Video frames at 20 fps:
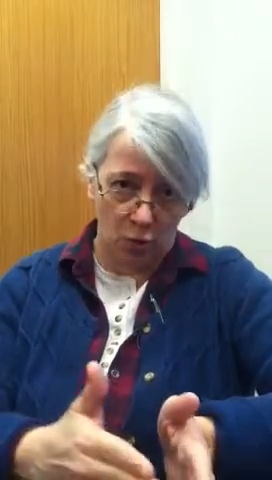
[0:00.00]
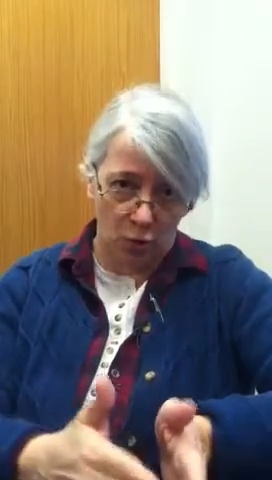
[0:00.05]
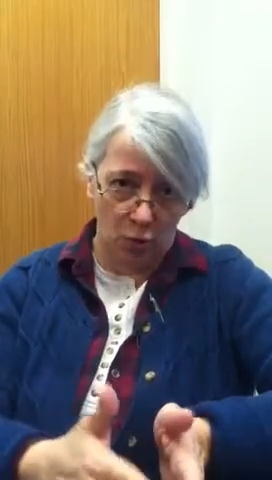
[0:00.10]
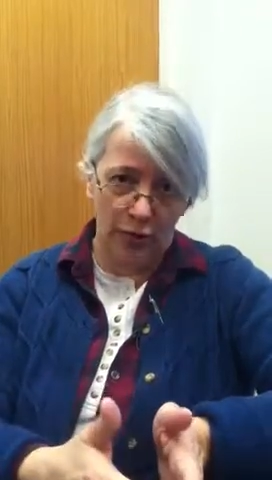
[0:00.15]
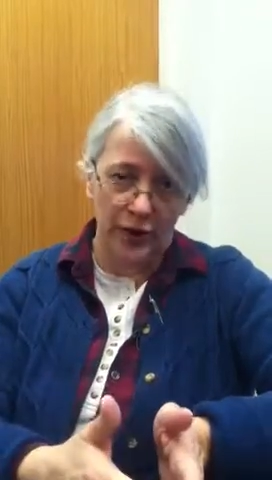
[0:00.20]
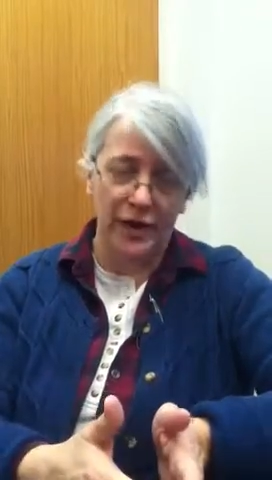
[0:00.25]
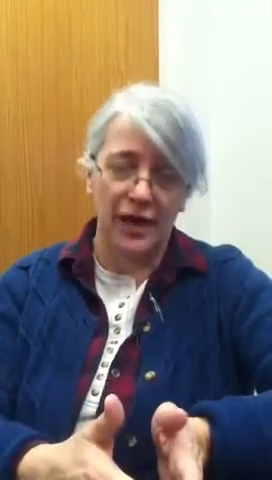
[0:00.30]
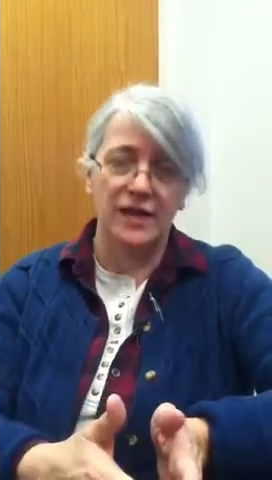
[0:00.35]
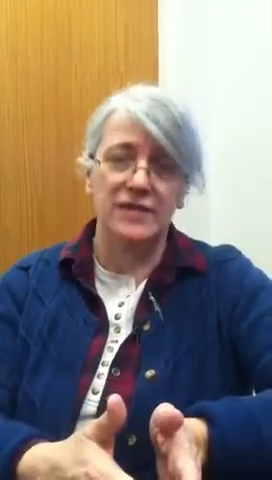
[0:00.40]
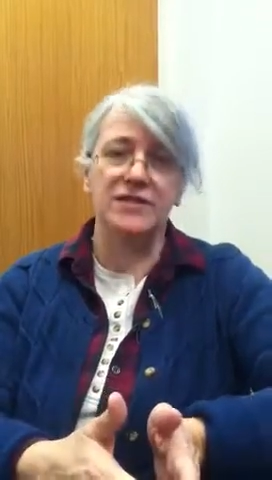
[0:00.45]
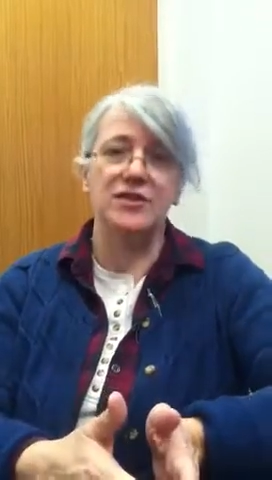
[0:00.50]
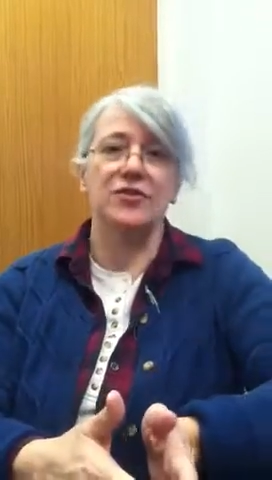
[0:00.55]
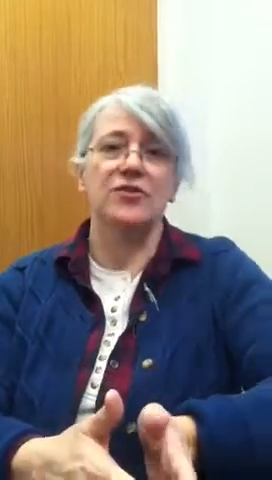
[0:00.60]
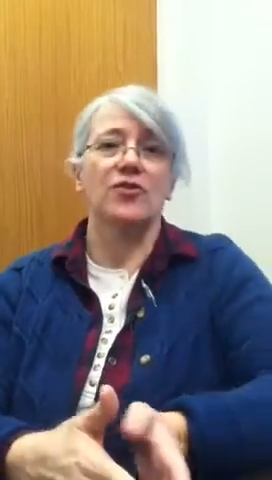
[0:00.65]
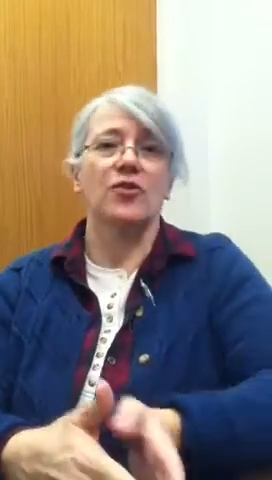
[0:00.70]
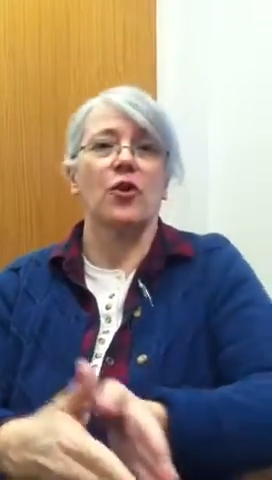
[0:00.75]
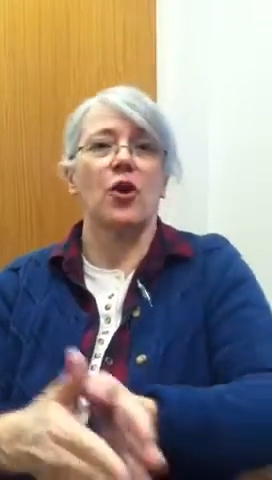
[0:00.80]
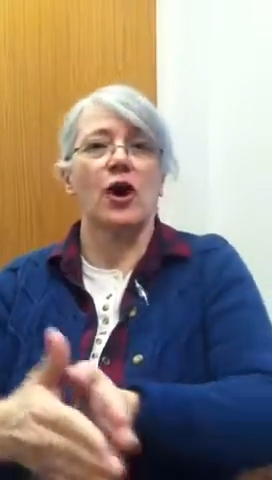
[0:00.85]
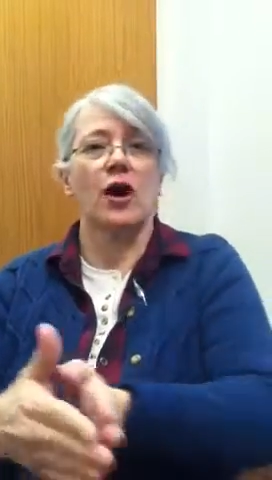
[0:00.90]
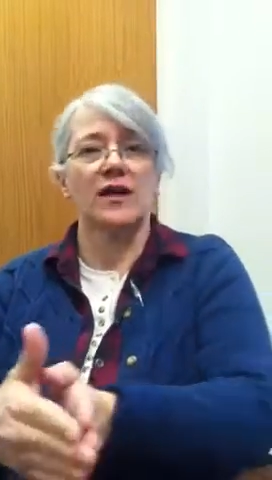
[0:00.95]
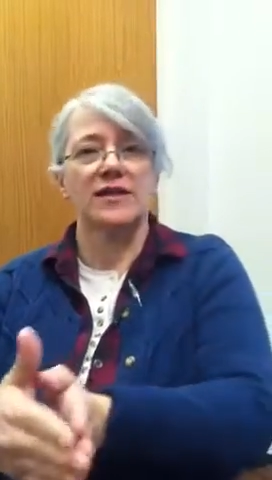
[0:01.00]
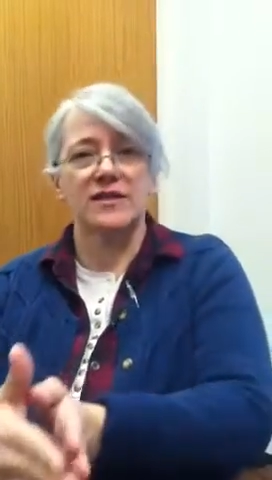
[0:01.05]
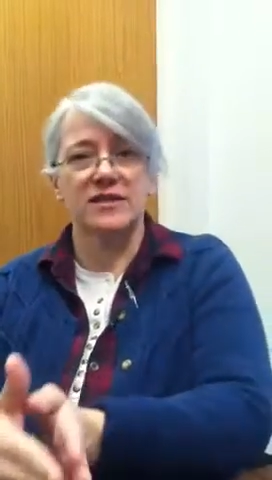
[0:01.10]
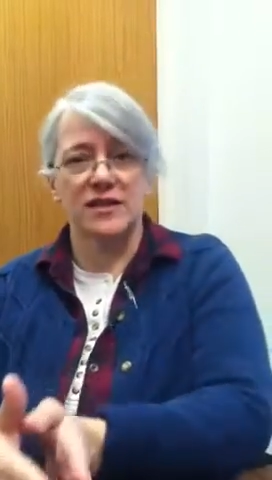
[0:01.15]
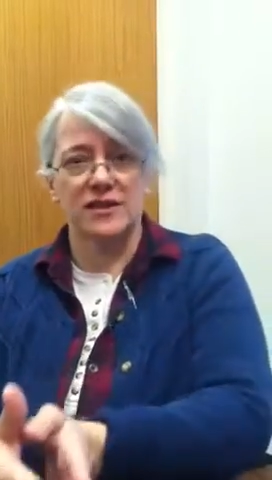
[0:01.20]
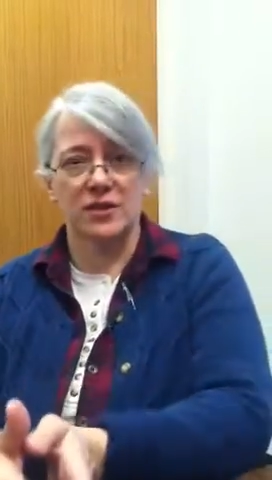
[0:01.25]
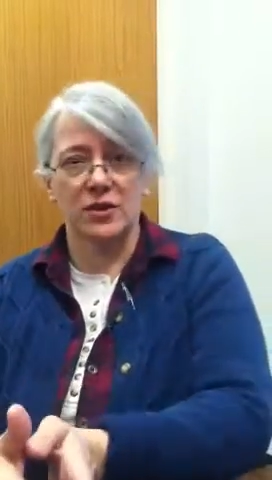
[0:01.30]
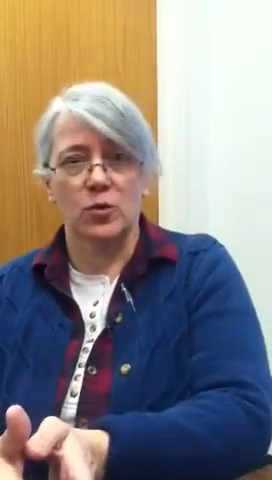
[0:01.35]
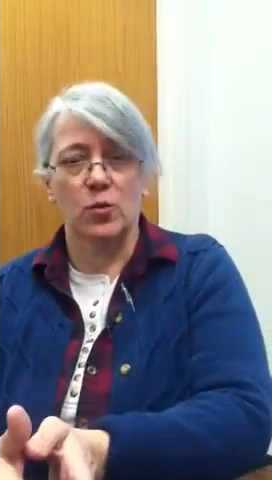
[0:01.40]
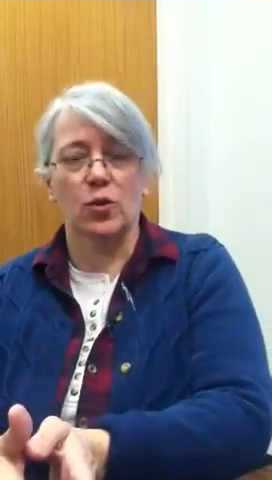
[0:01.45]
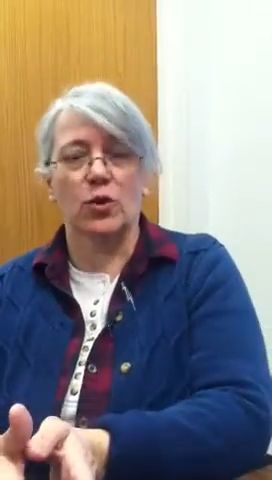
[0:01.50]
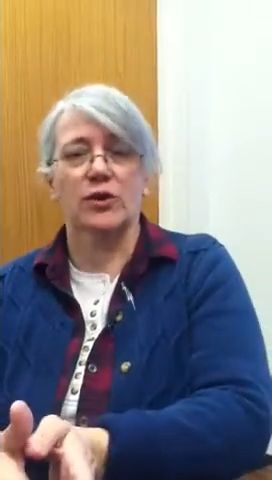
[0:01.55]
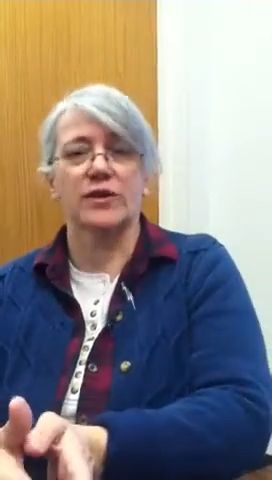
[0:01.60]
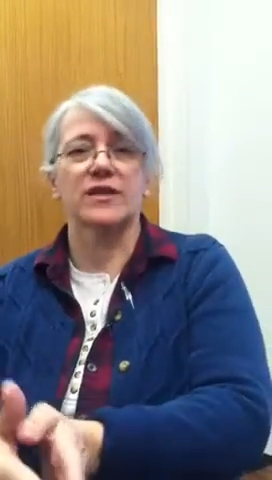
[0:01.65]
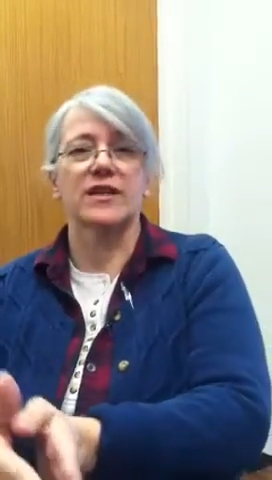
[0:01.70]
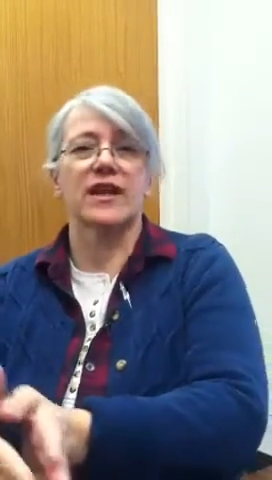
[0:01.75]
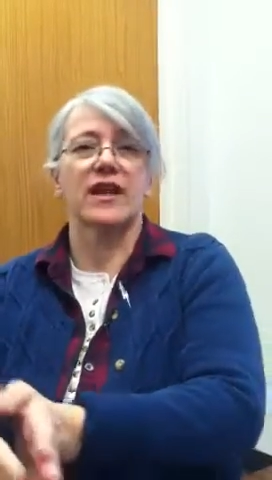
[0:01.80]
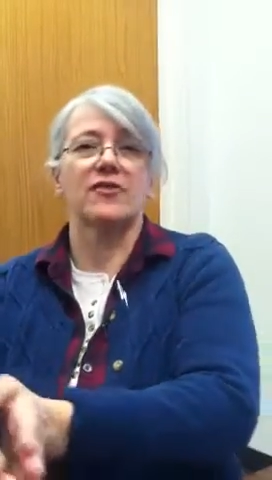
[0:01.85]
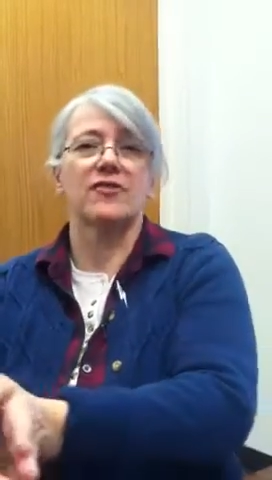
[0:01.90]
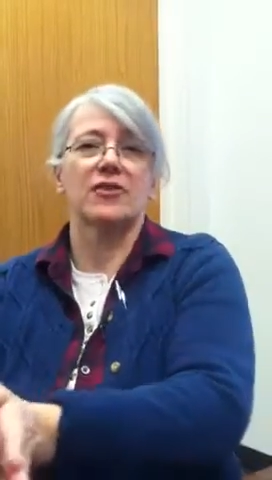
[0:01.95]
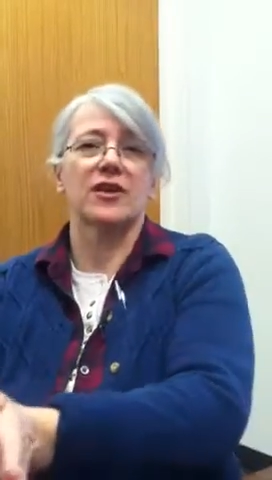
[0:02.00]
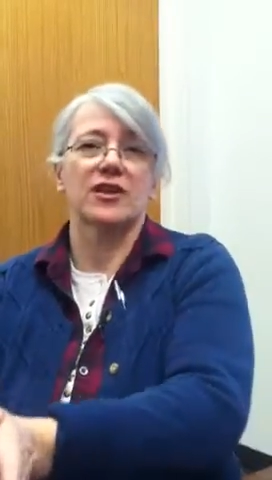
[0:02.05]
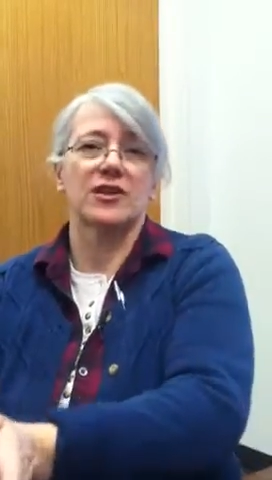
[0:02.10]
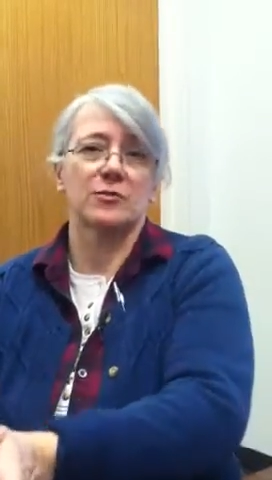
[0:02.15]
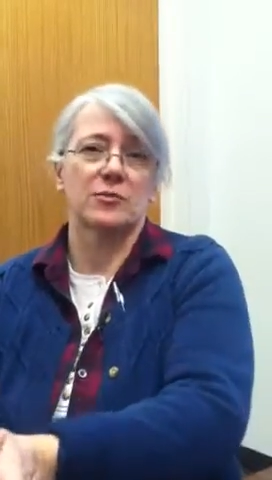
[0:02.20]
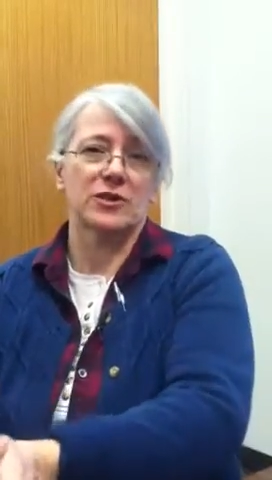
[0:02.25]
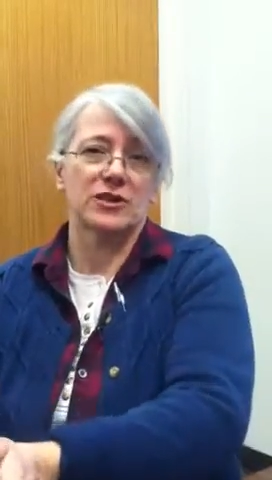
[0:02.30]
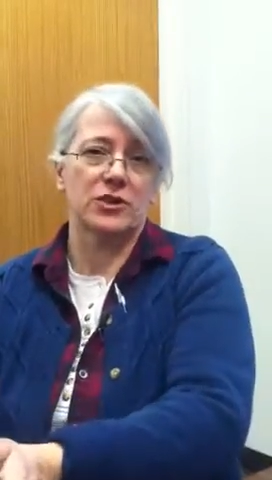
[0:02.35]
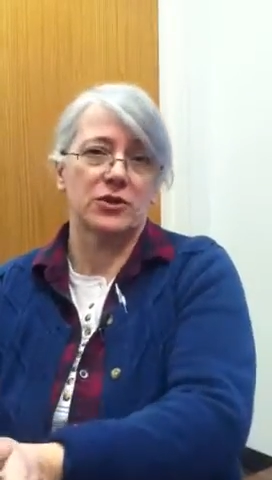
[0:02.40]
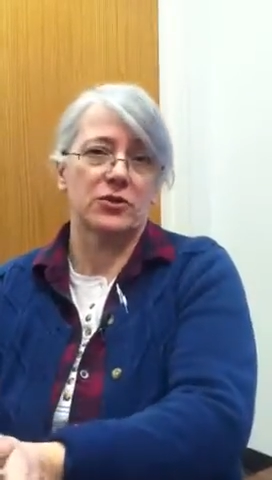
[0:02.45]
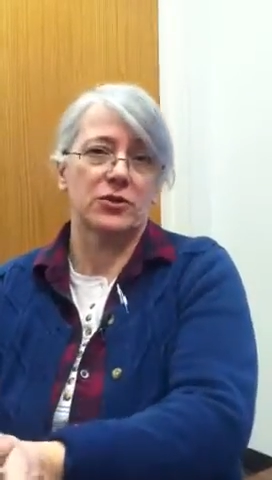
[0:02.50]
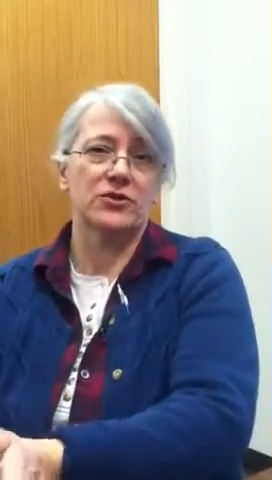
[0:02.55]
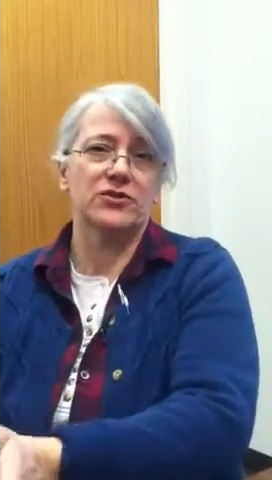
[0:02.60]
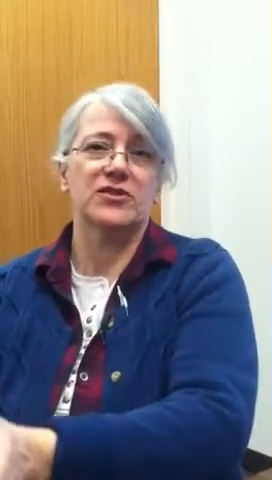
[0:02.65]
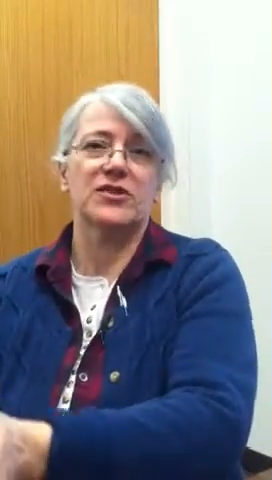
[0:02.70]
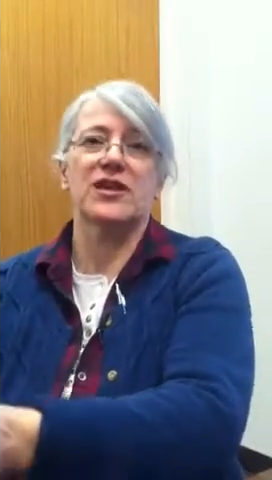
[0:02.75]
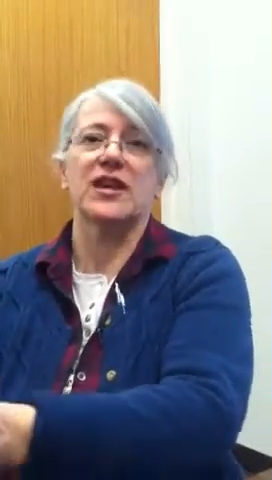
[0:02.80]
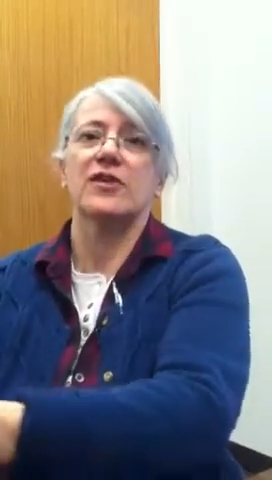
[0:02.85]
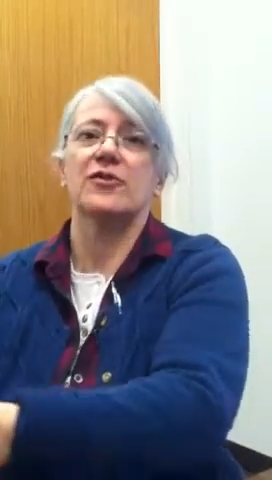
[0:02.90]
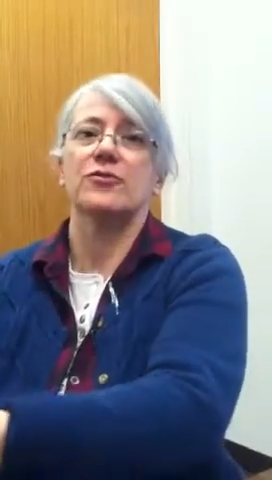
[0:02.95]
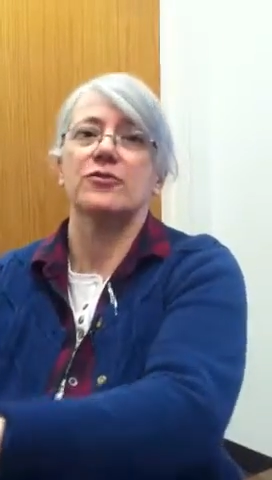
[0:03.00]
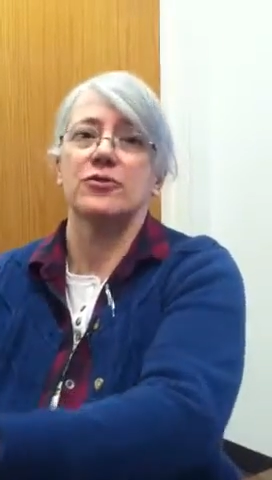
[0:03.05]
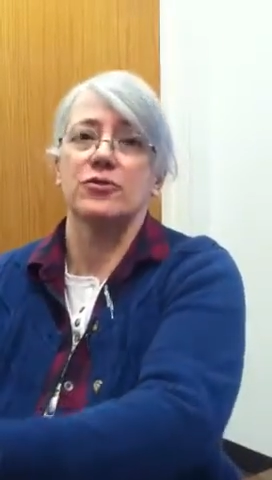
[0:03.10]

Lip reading: organize their thoughts, get their work together, get their materials together,